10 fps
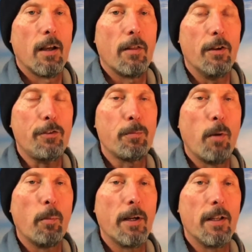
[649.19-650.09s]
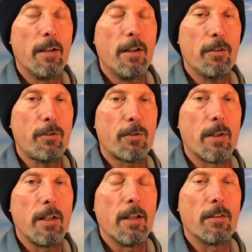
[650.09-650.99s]
This moment in
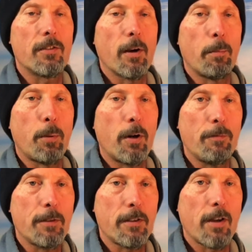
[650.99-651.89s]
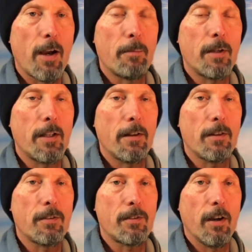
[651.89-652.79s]
history is a perfect time to get
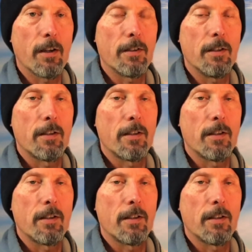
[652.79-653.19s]
this done.